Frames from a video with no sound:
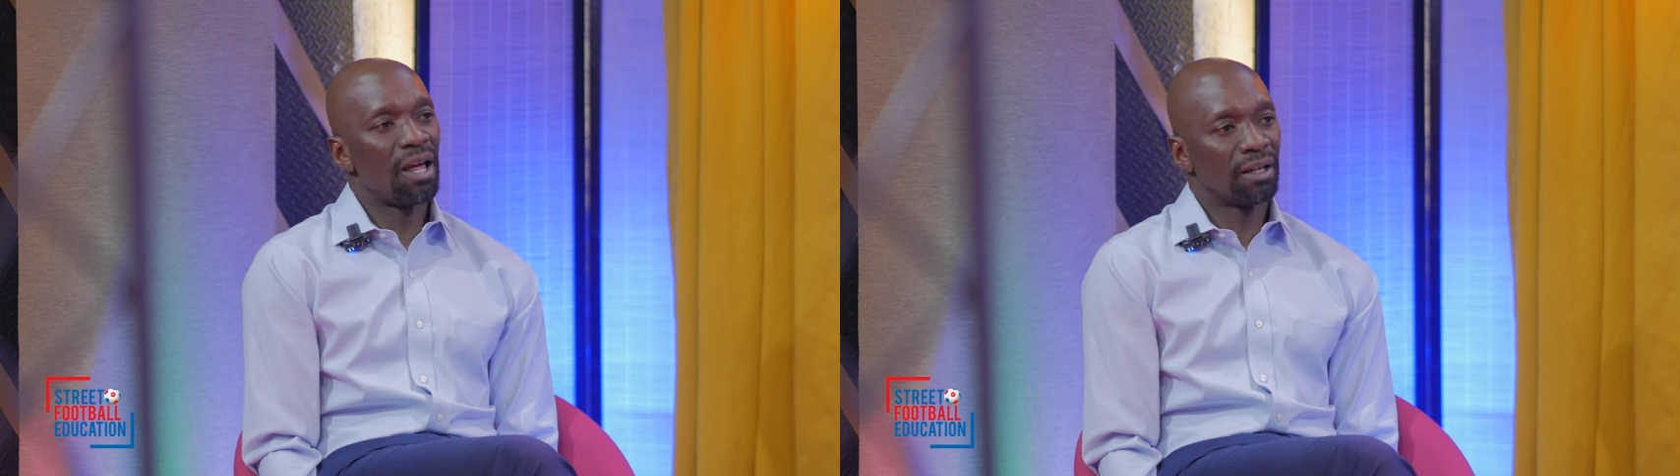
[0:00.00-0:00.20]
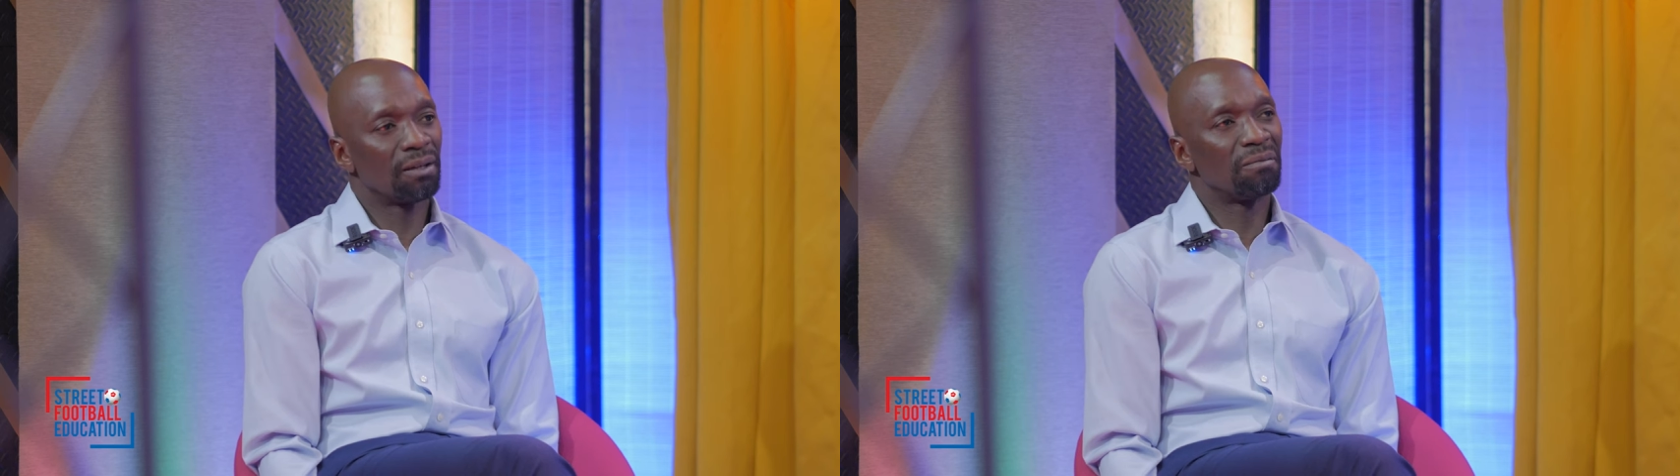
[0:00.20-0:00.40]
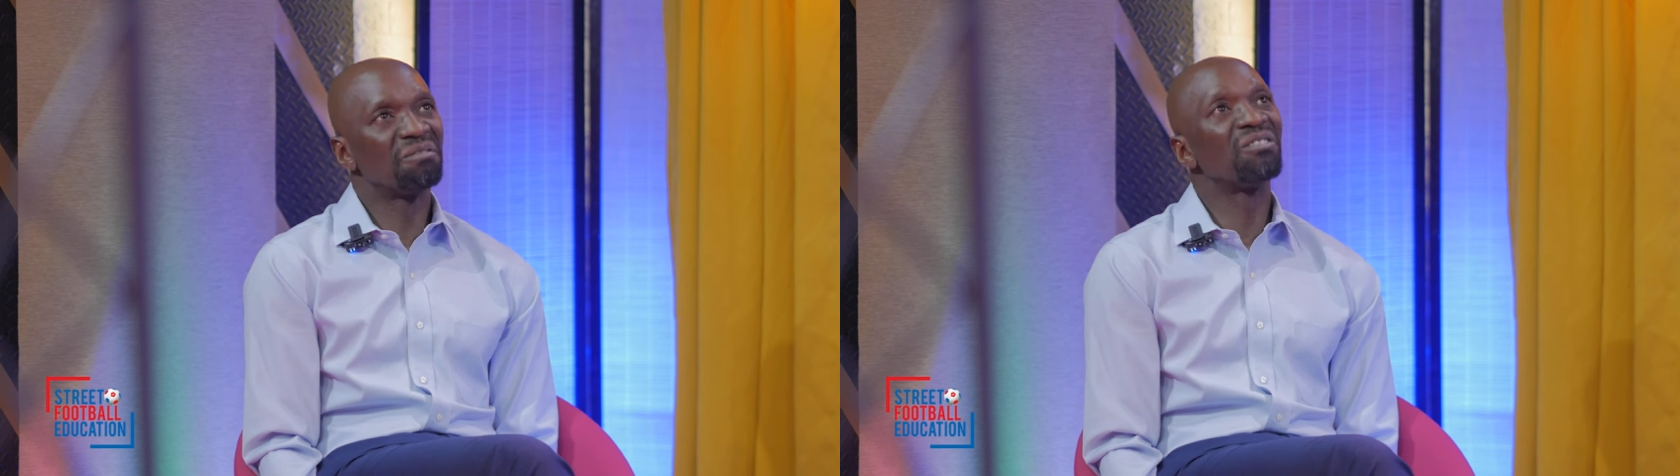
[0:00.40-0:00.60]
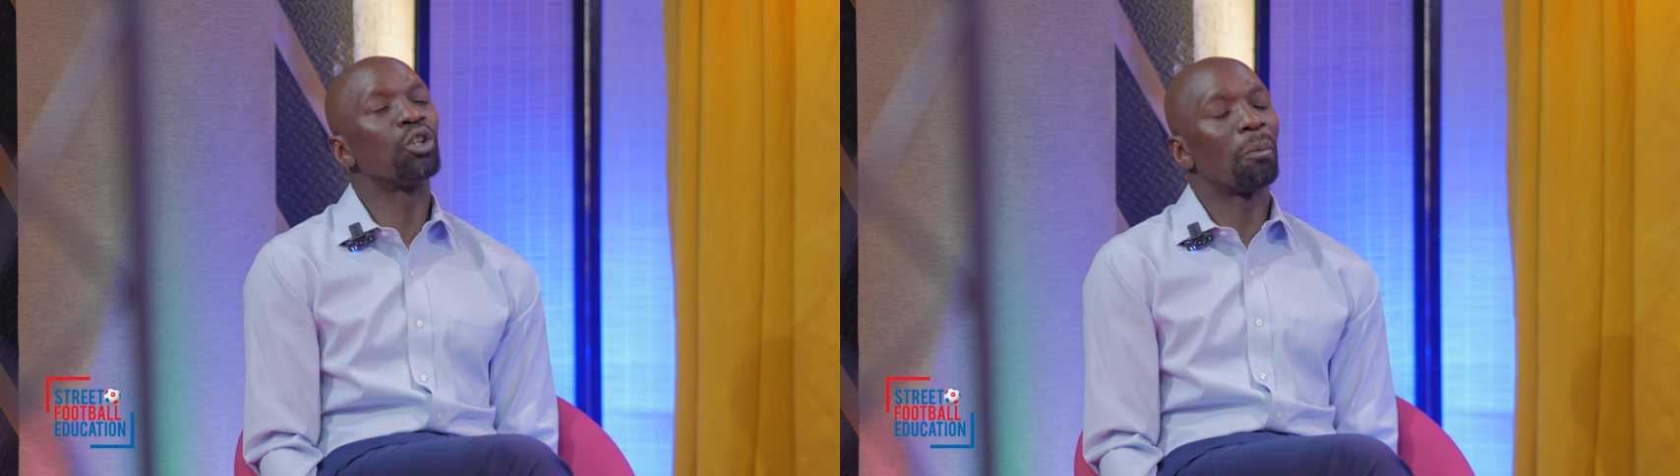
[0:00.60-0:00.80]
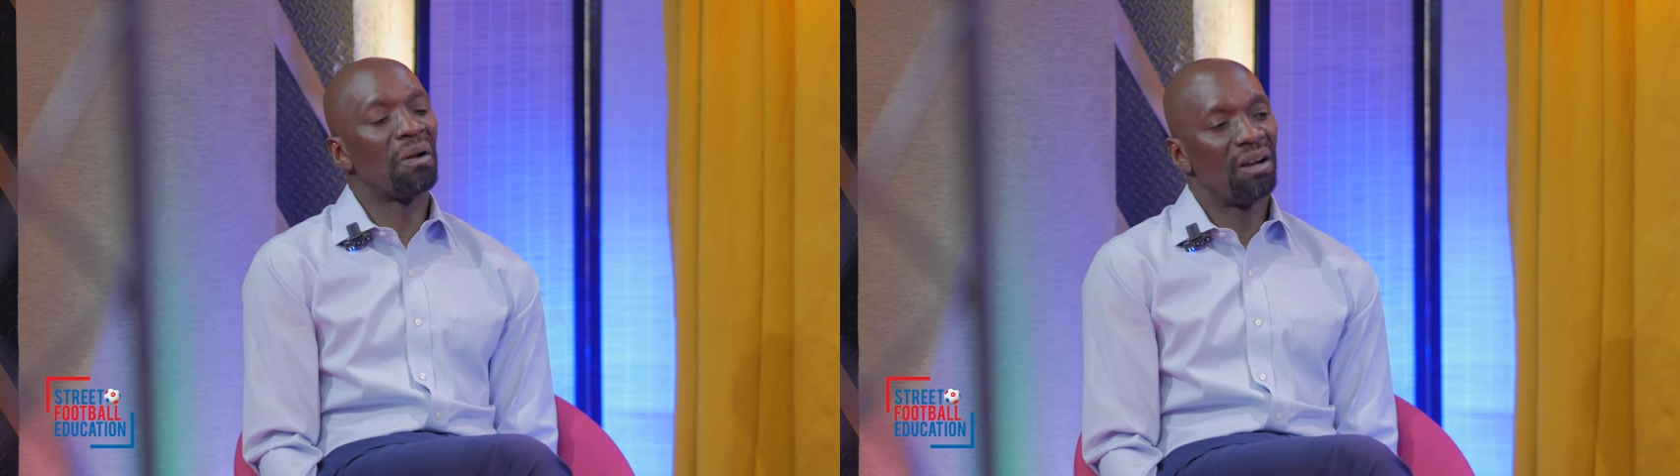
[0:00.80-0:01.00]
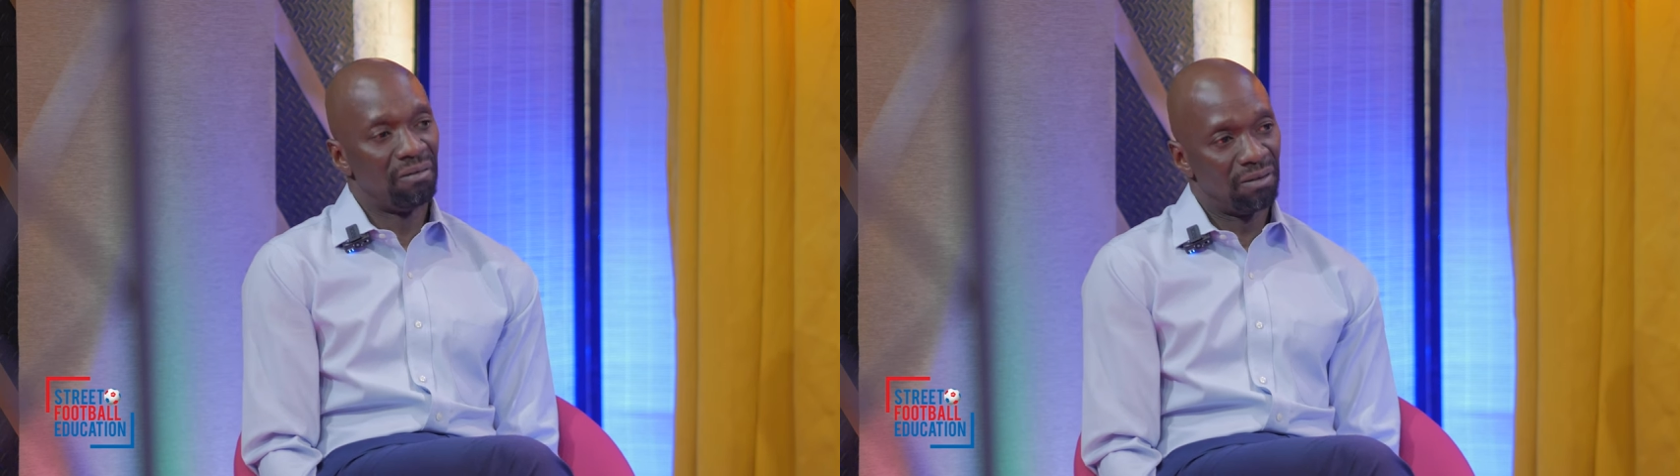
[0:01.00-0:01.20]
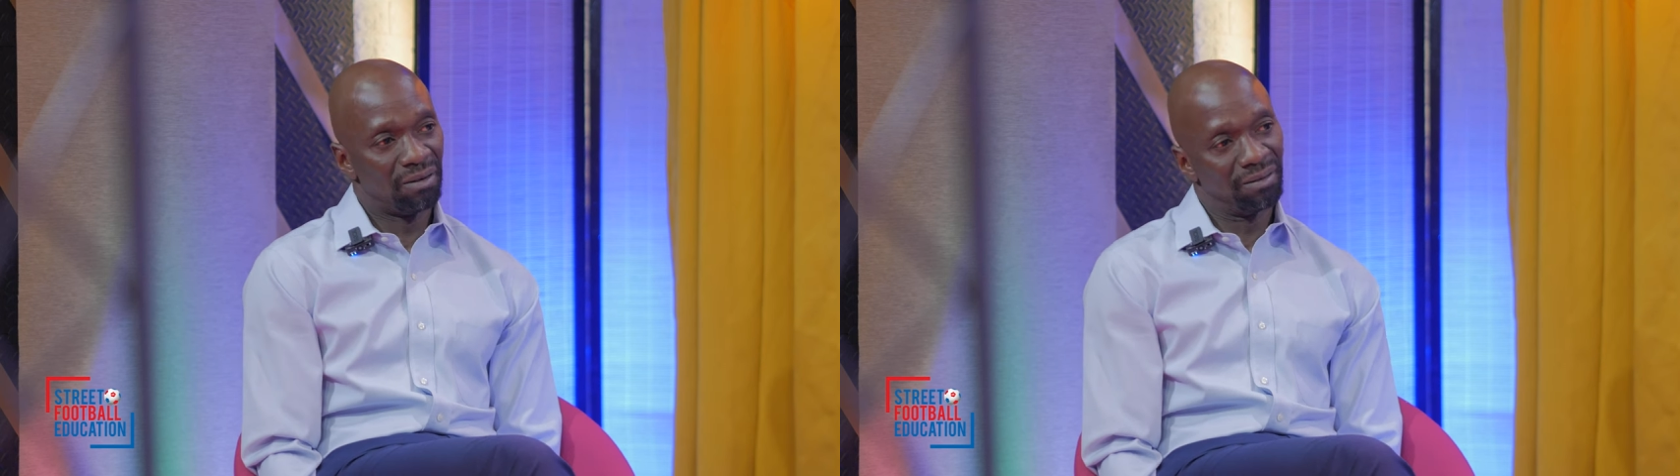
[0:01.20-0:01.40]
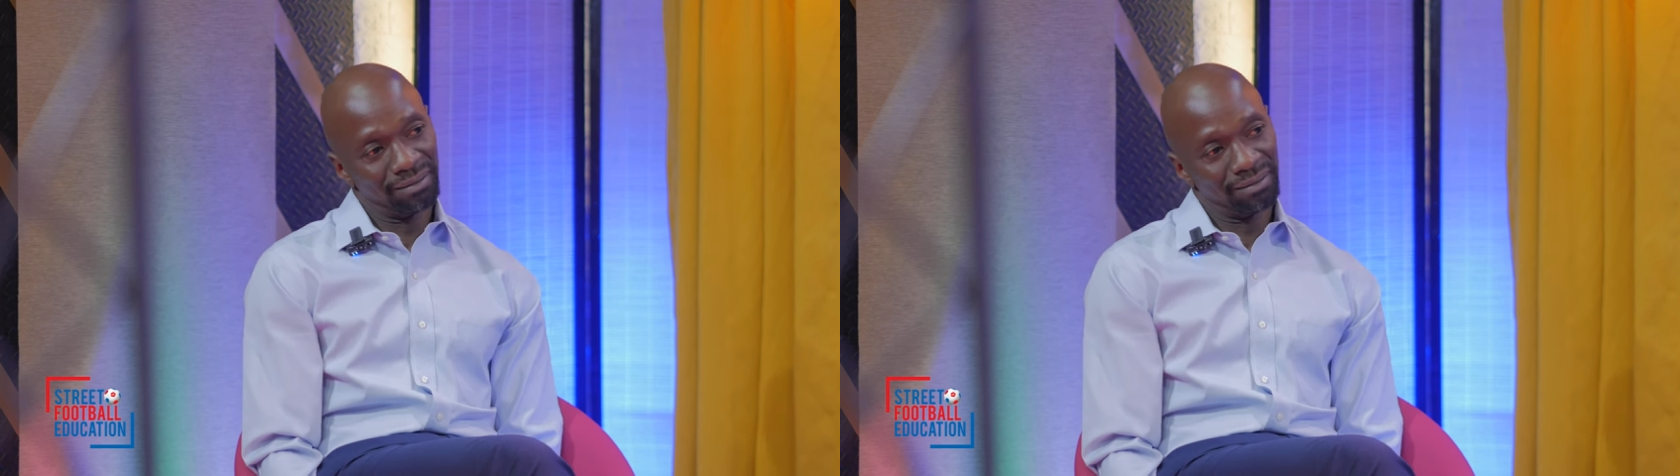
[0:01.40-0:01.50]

like a top level.